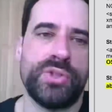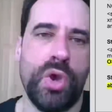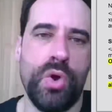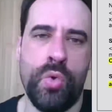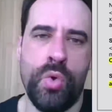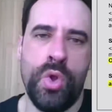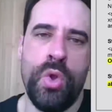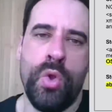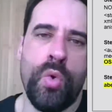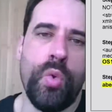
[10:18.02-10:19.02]
So
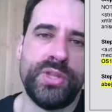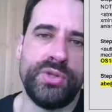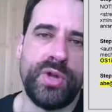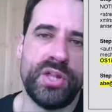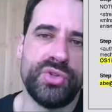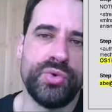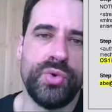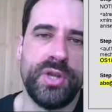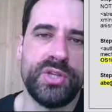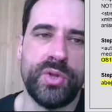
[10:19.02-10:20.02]
what you can
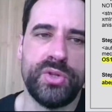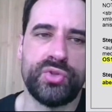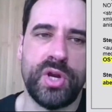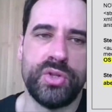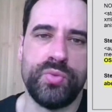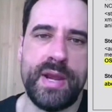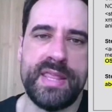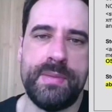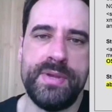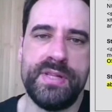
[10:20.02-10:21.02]
do is when you try to man
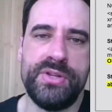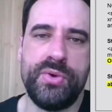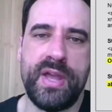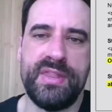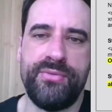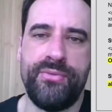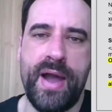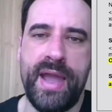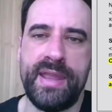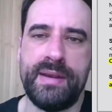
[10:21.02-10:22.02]
in the middle, you can
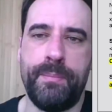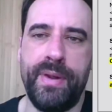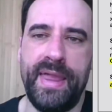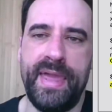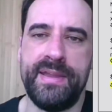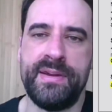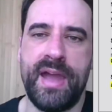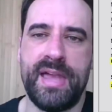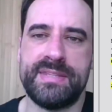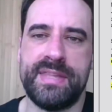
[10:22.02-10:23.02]
define plain
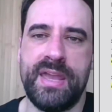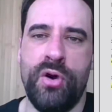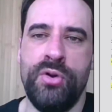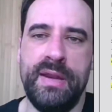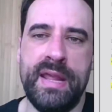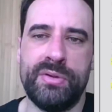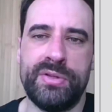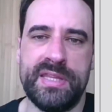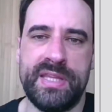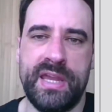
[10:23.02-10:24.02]
as the only
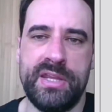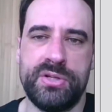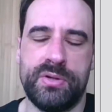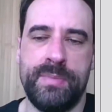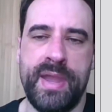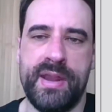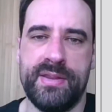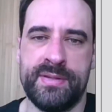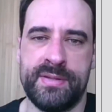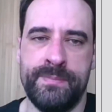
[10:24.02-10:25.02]
authentication
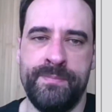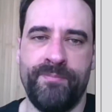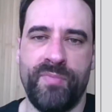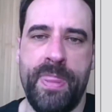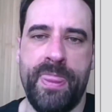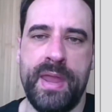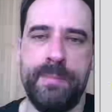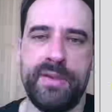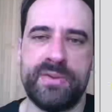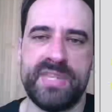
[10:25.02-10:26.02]
mechanism. And
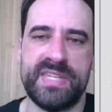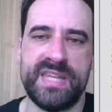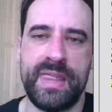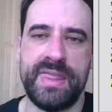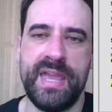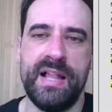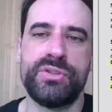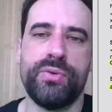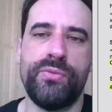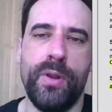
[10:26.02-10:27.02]
then because there's nothing
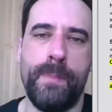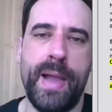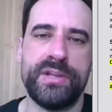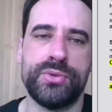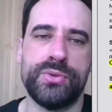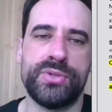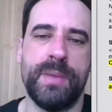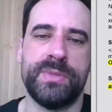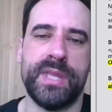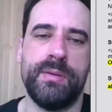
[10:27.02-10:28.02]
else to fall back to,
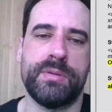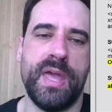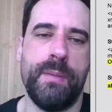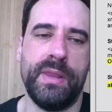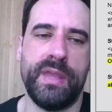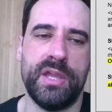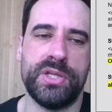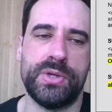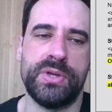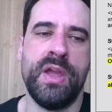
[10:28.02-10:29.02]
sometimes the
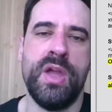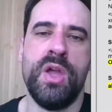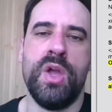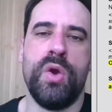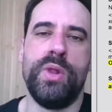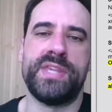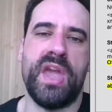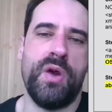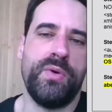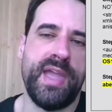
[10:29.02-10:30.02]
application will
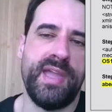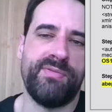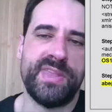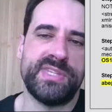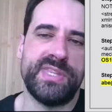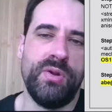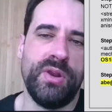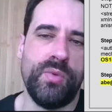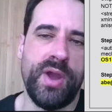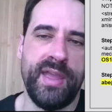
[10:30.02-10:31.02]
say, okay, if that's the
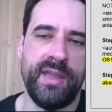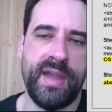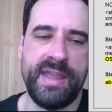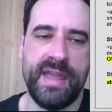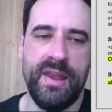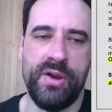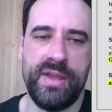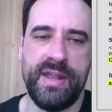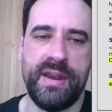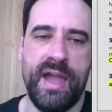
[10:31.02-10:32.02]
only way I can
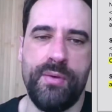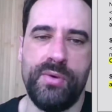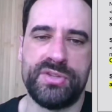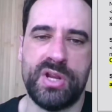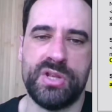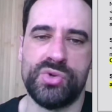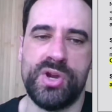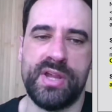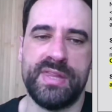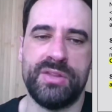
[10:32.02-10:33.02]
log in, I will try to
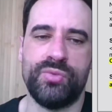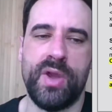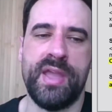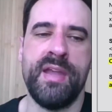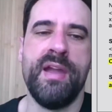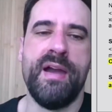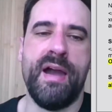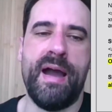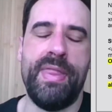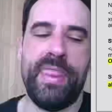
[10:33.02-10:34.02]
log in that way.
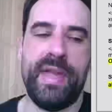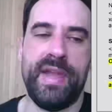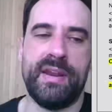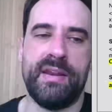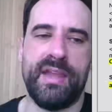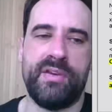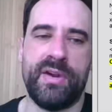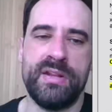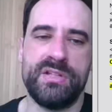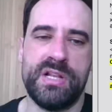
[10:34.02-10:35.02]
And then the
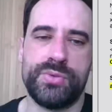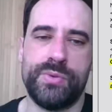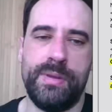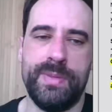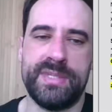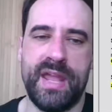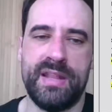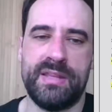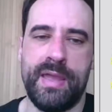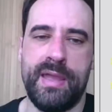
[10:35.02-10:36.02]
credentials will be
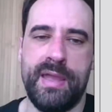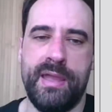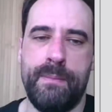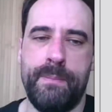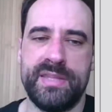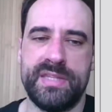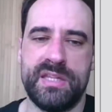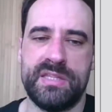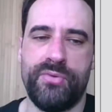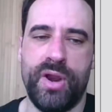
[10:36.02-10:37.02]
sent
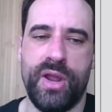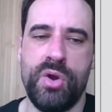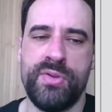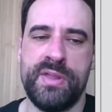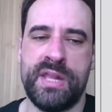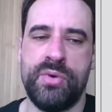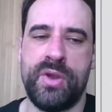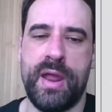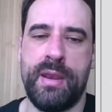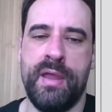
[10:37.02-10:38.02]
base64 encoded, and you
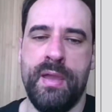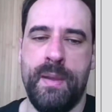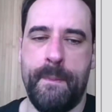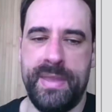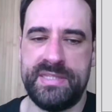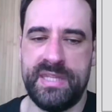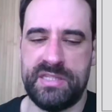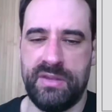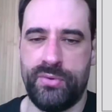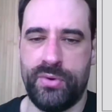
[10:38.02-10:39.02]
can
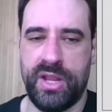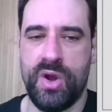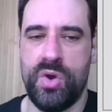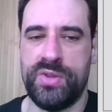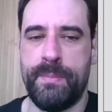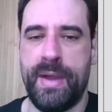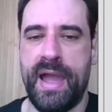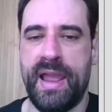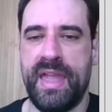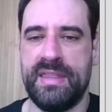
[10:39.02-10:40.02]
base64 decode them
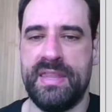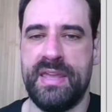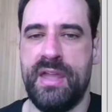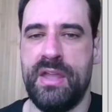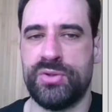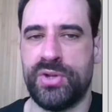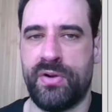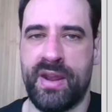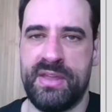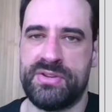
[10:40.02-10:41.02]
and get the user
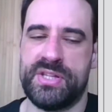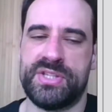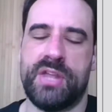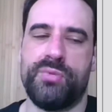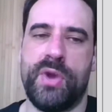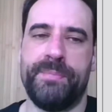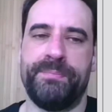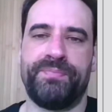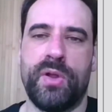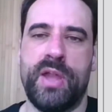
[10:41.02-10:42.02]
credentials that way,
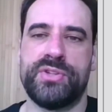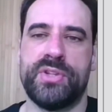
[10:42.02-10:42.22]
right?